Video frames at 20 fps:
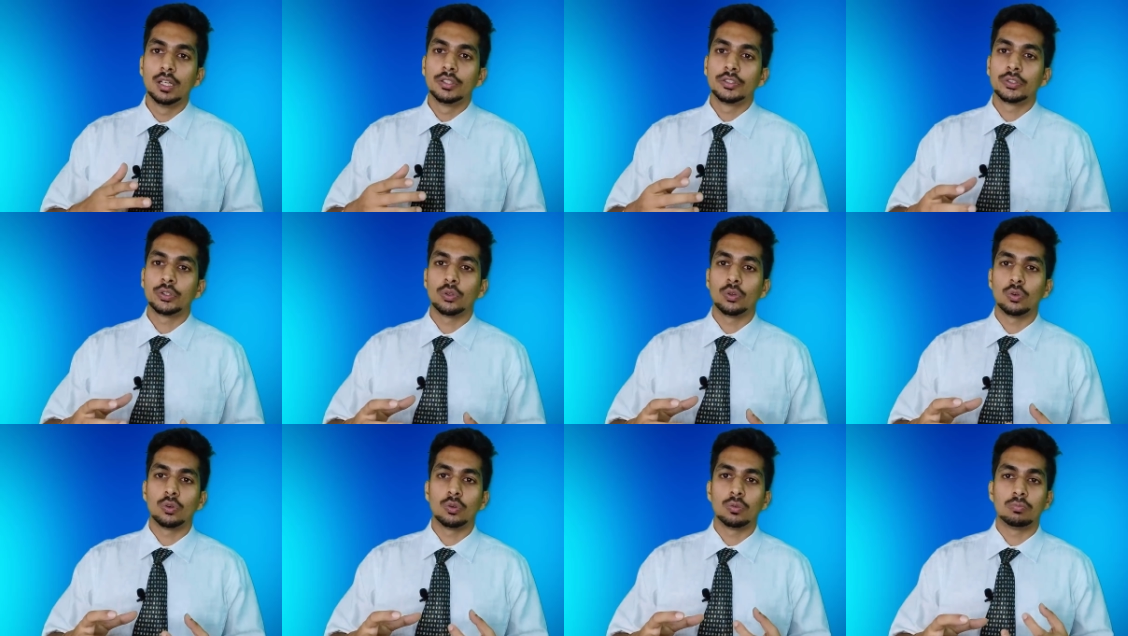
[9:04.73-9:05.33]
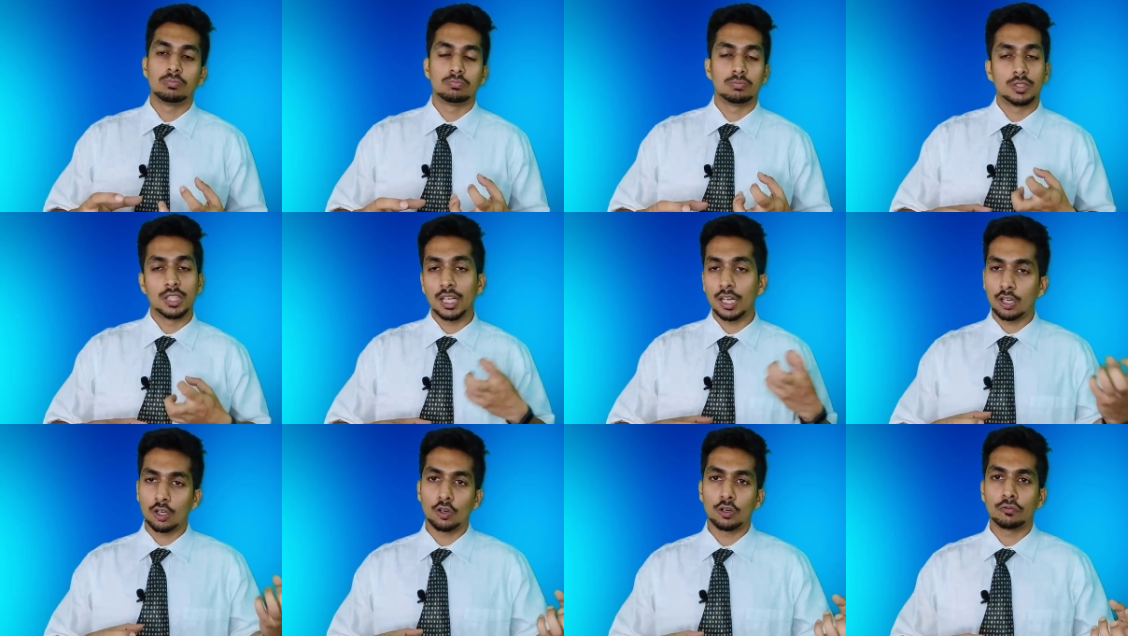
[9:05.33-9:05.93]
so
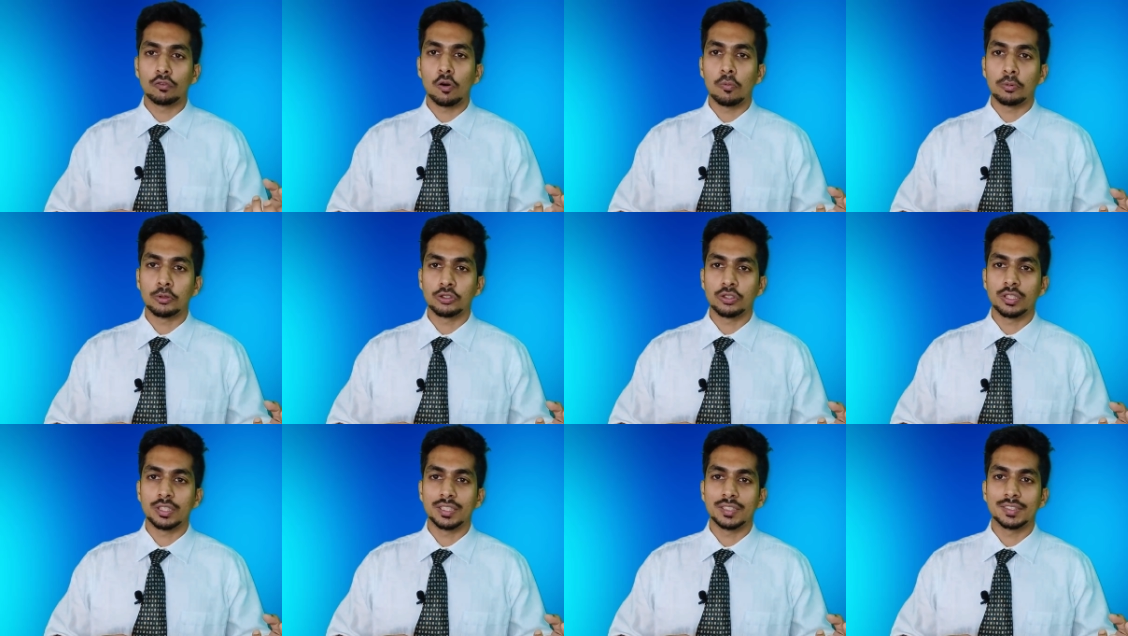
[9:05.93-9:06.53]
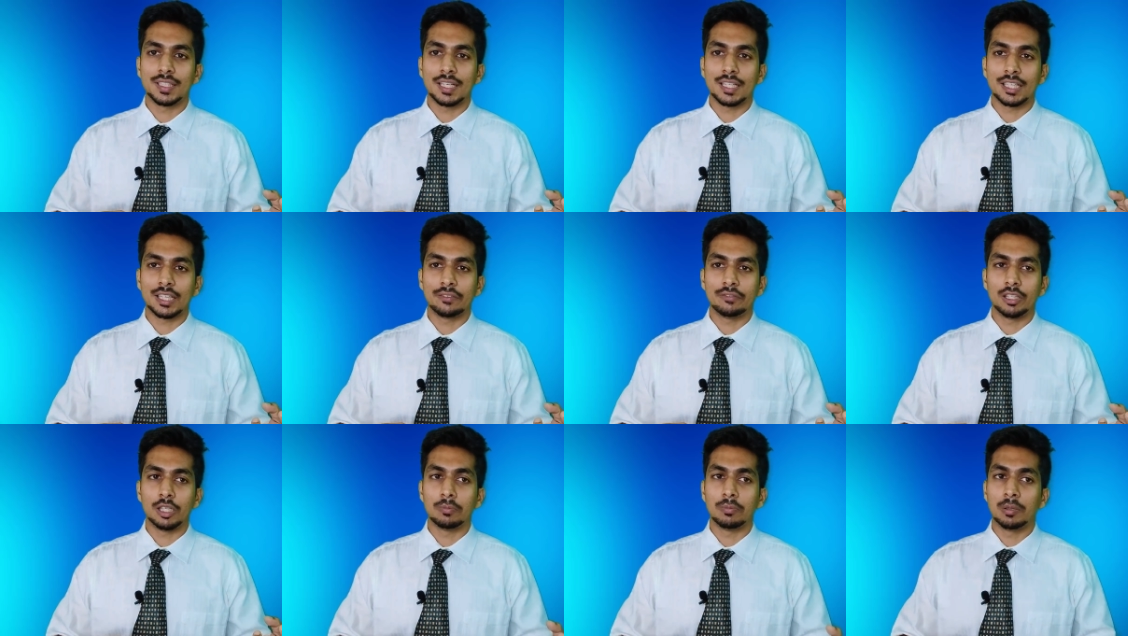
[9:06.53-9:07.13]
there are a lot of opportunities that are
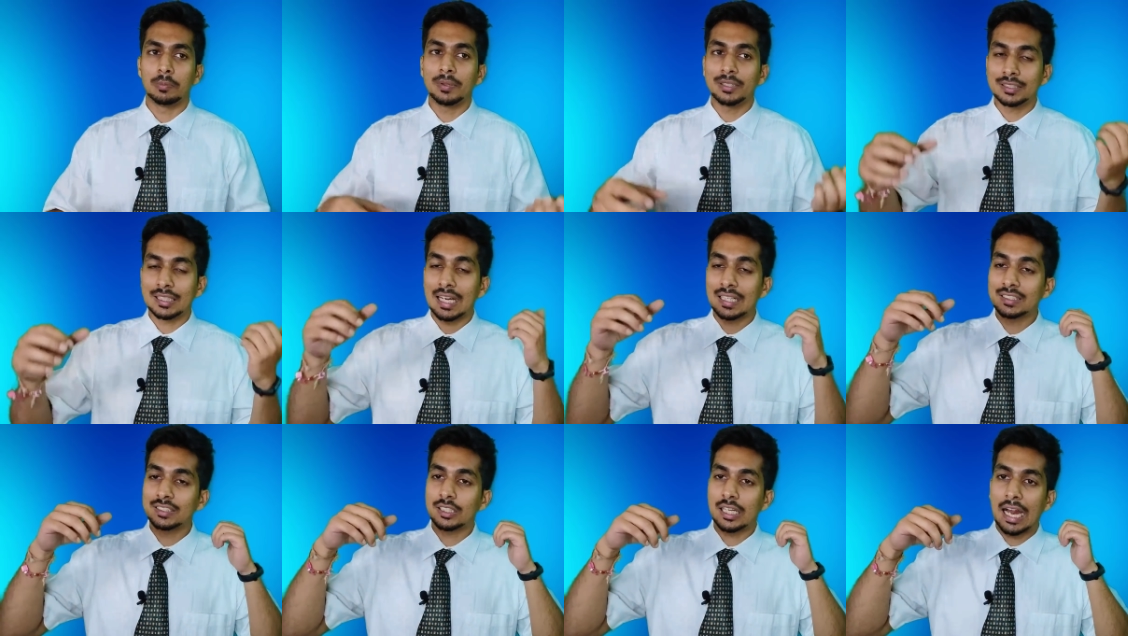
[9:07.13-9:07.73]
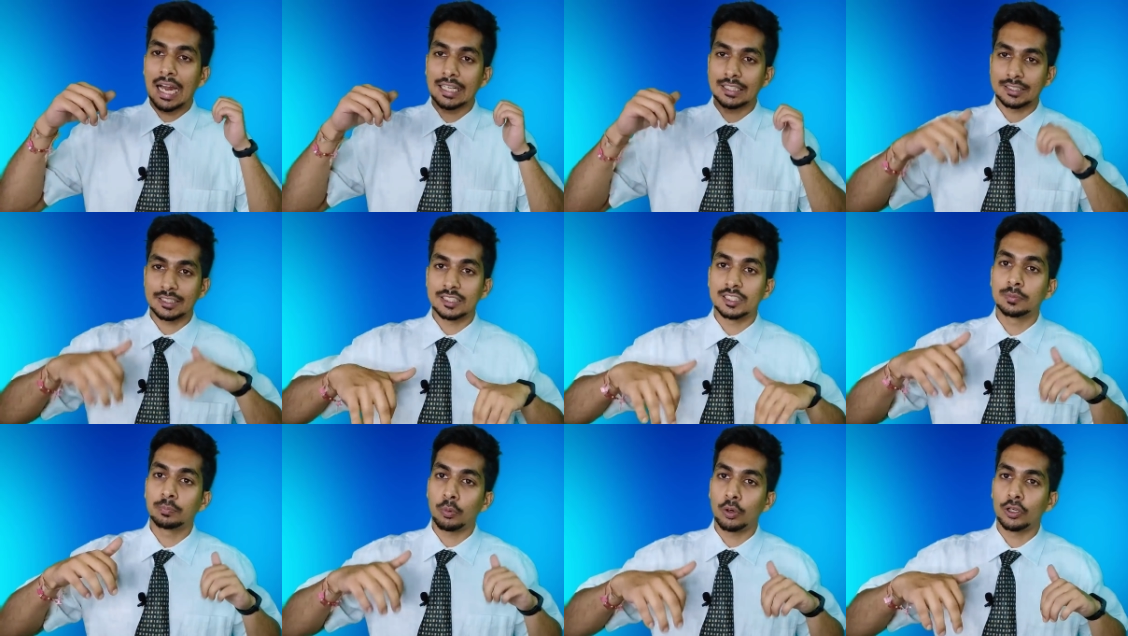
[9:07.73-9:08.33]
available but that's at
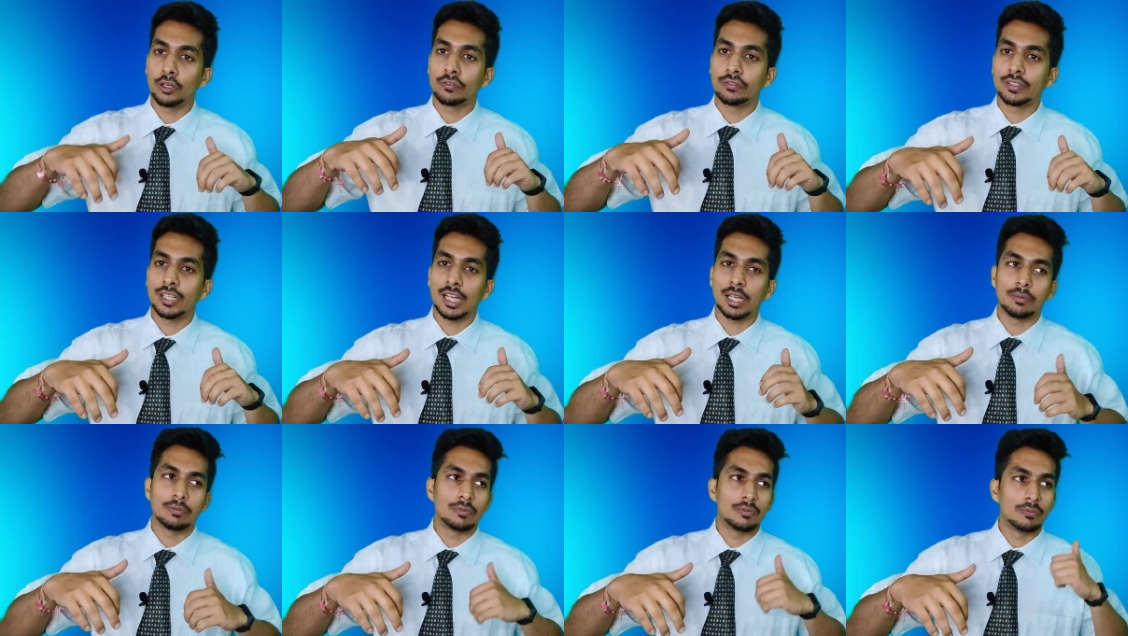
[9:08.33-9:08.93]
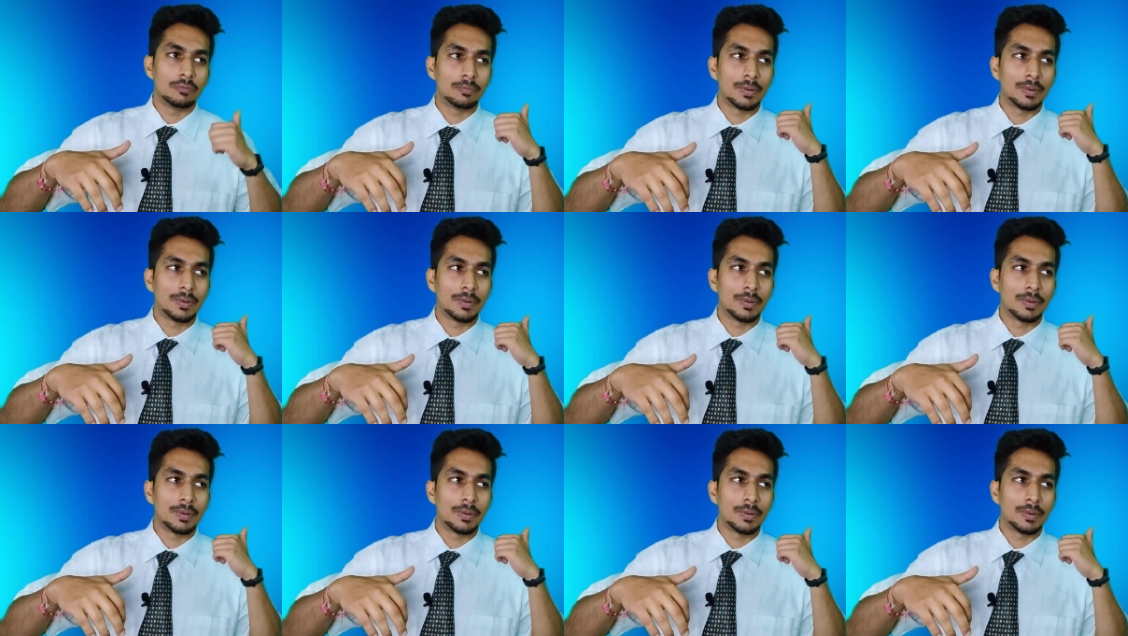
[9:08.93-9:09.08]
this point of time